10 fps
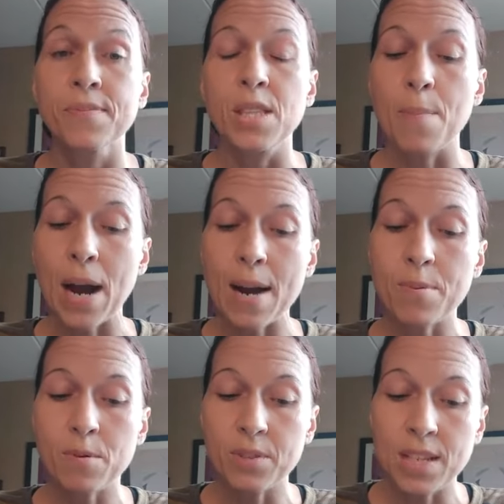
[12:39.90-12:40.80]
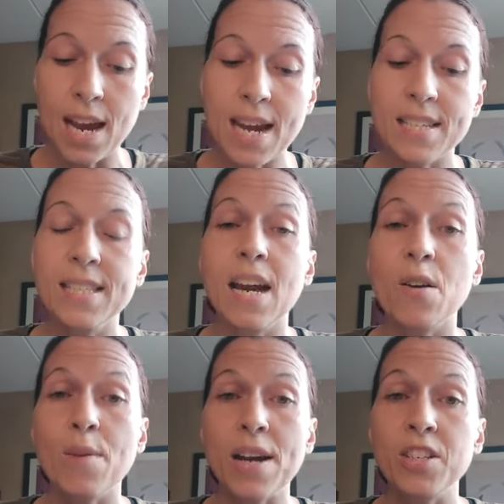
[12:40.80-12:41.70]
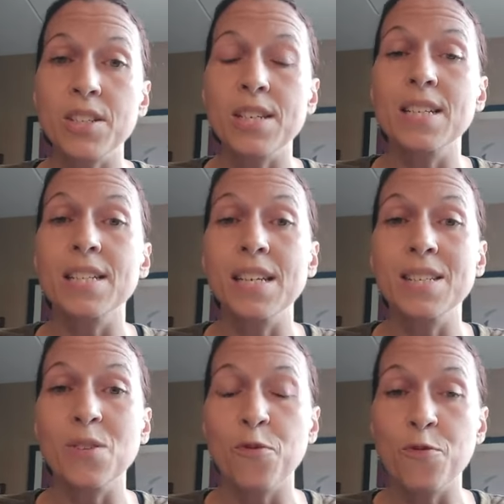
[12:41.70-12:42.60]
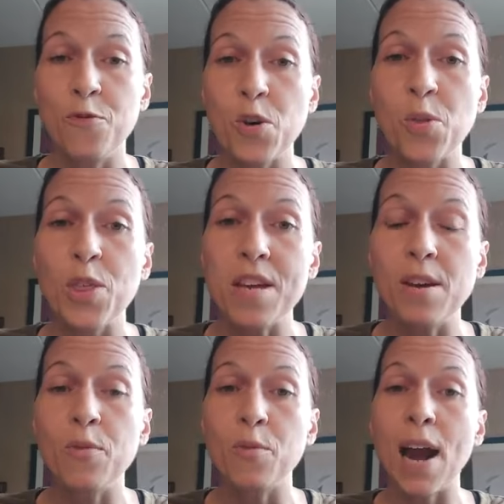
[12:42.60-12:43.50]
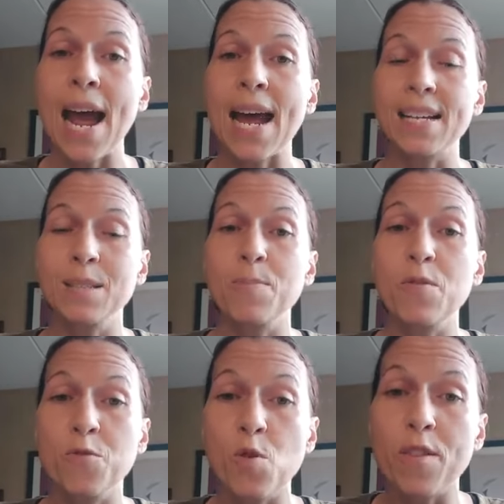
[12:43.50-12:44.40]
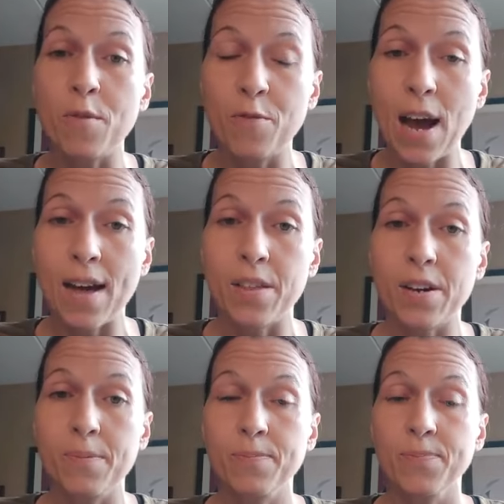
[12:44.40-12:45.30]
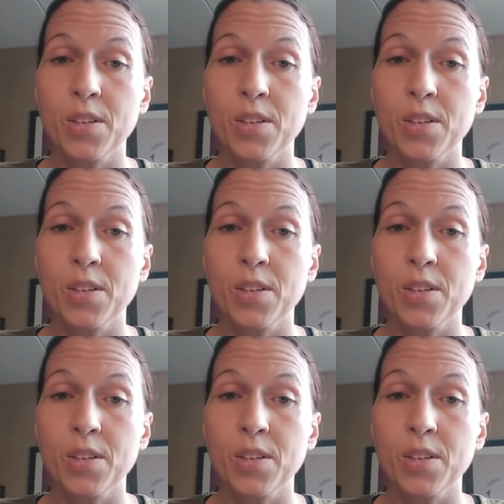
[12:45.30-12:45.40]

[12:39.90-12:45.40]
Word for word: The Bible says that our righteousness is filthy rags before the Father.